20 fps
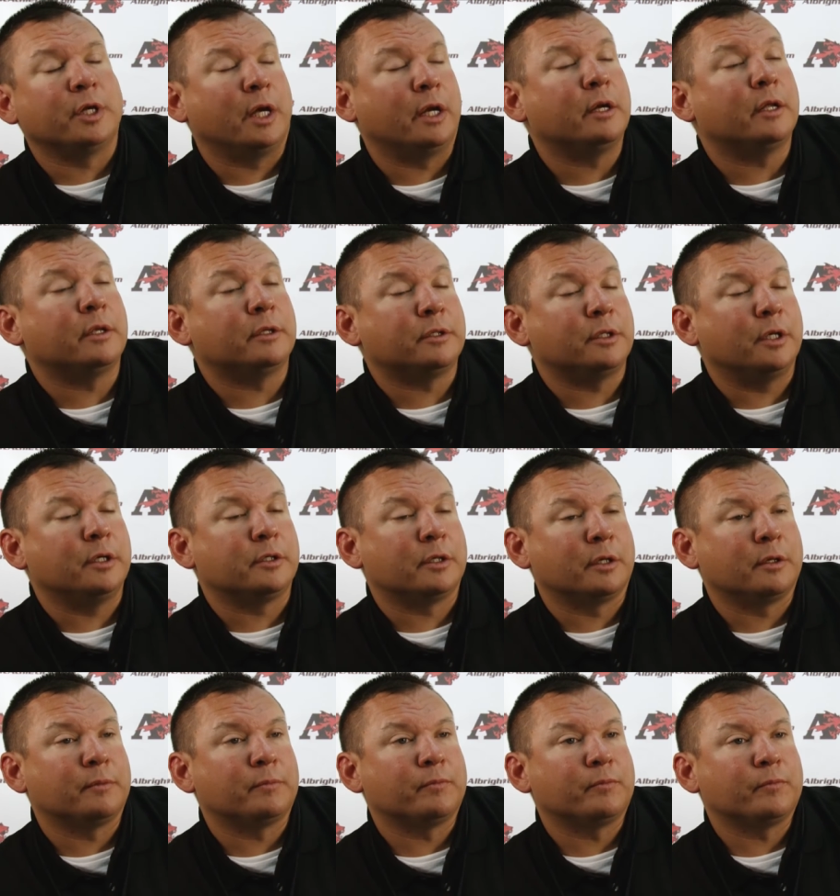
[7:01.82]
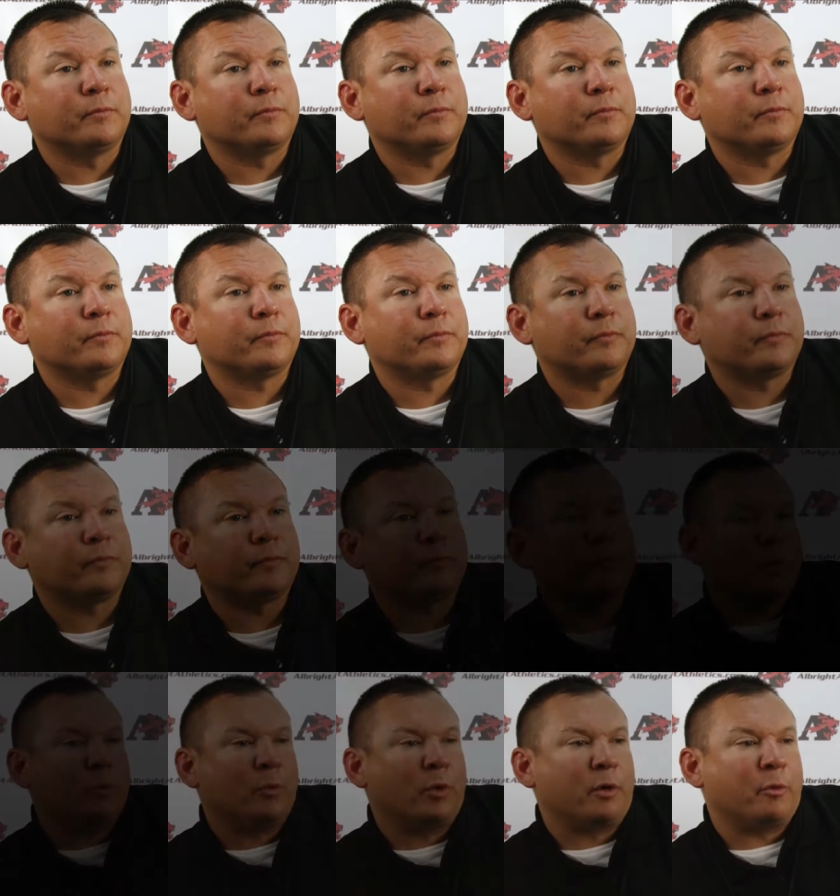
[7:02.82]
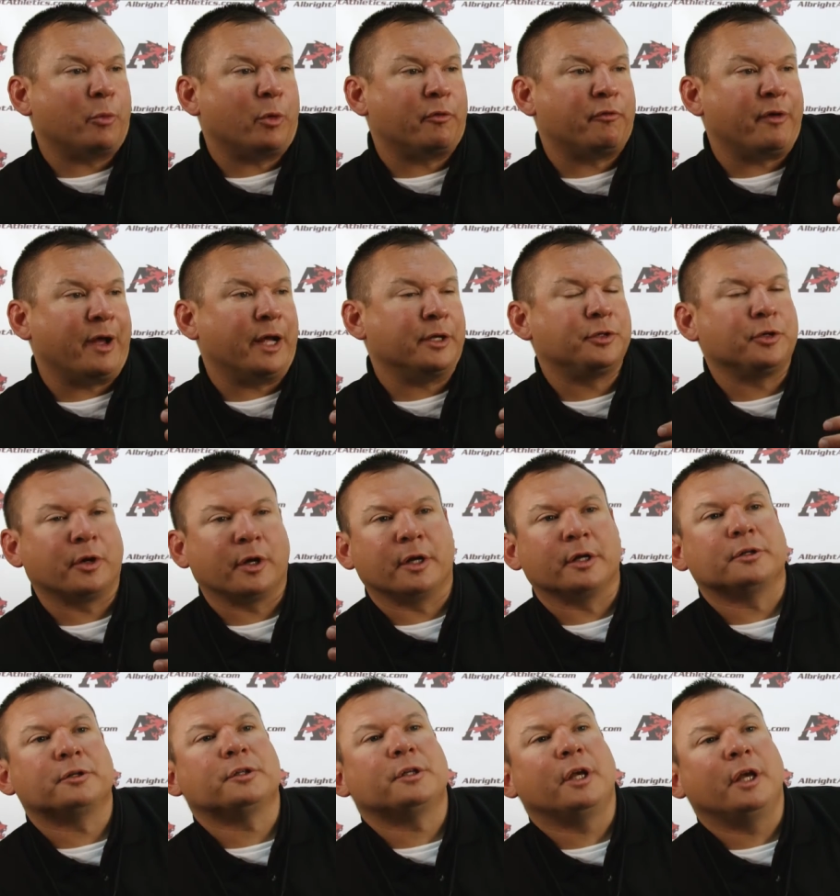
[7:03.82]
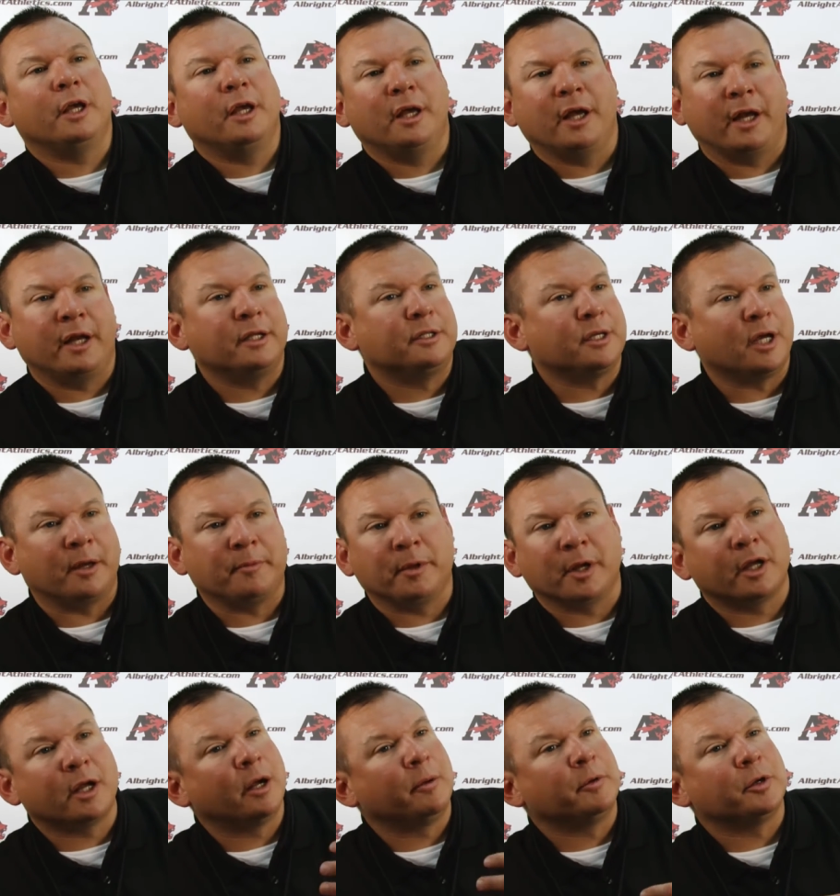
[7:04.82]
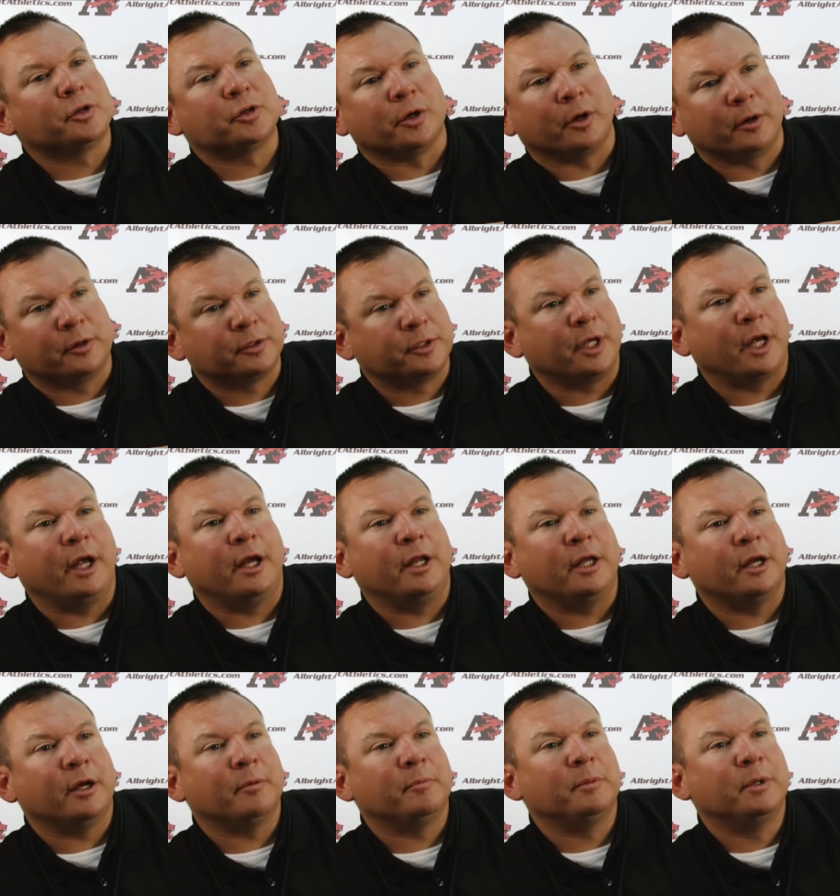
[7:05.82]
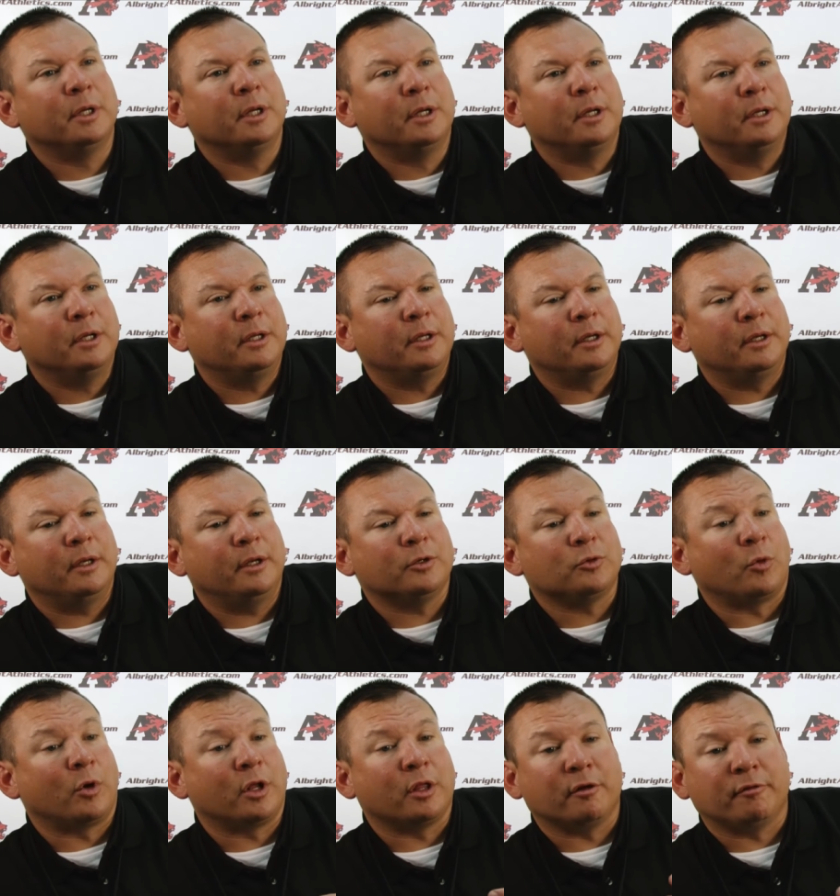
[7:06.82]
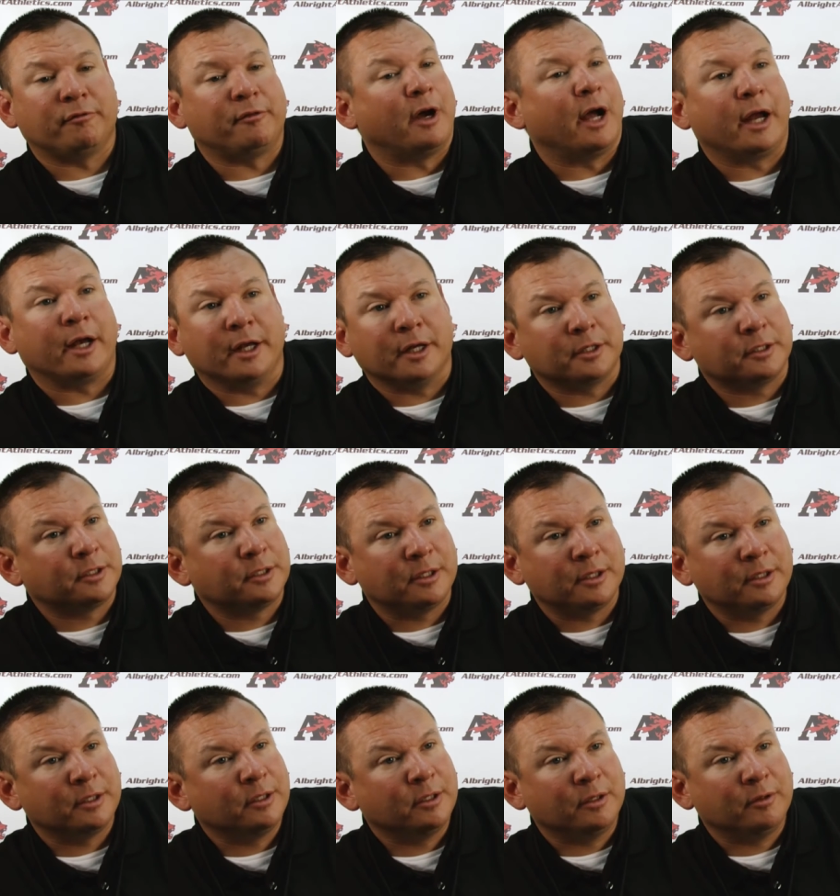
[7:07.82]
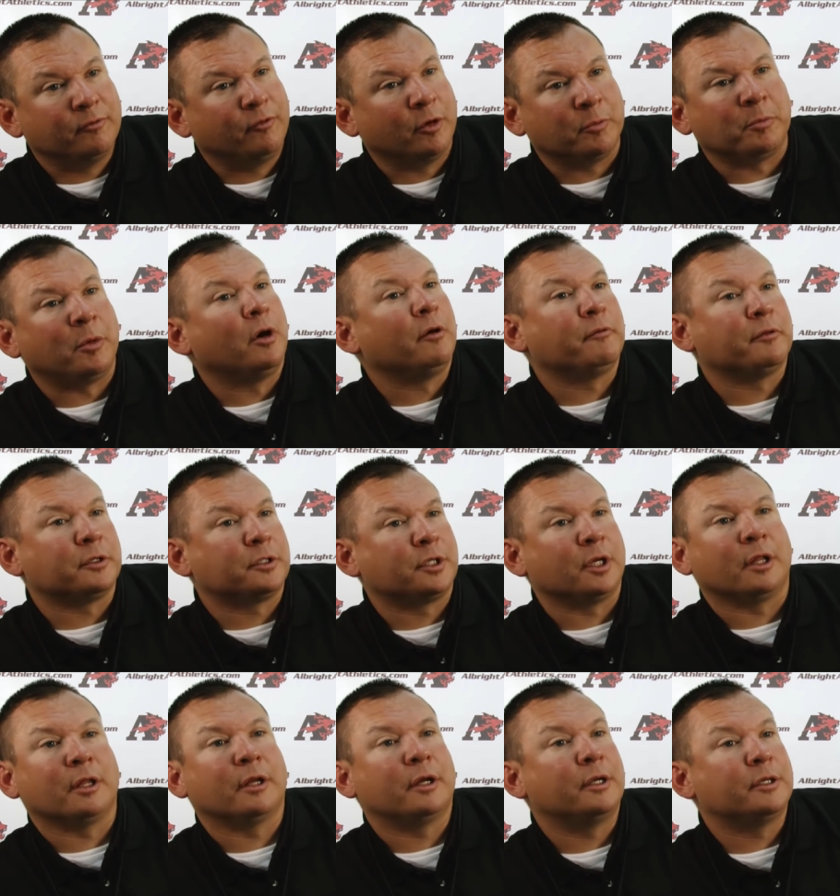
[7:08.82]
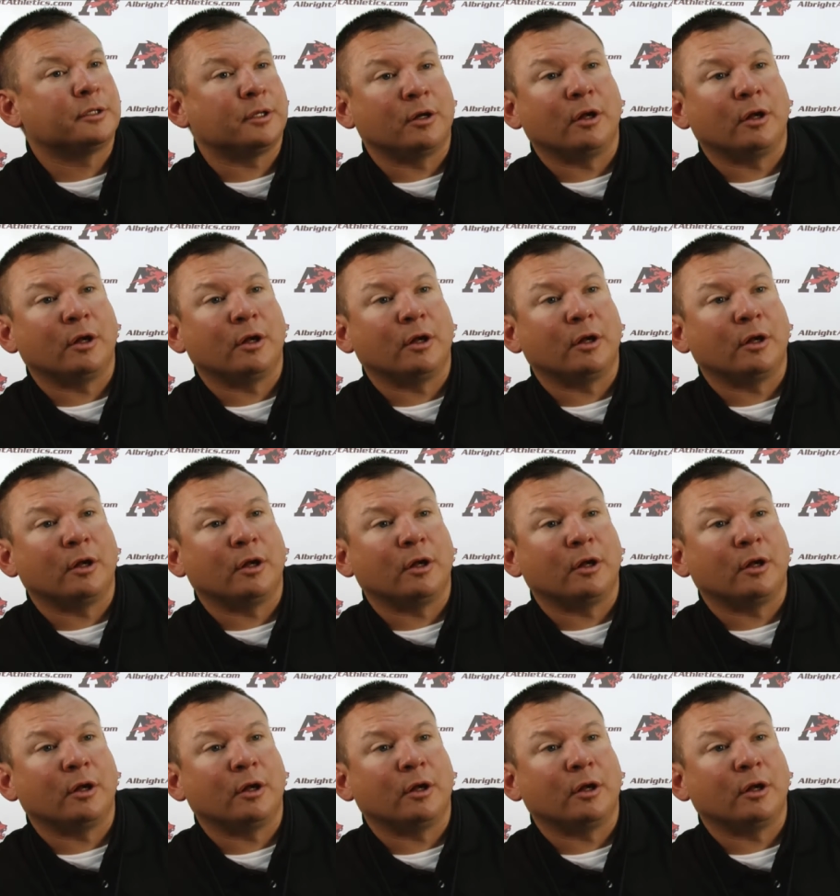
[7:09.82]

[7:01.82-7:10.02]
the end of the season. What fans are going to see anytime they come to Shirk Stadium is one of the finest football facilities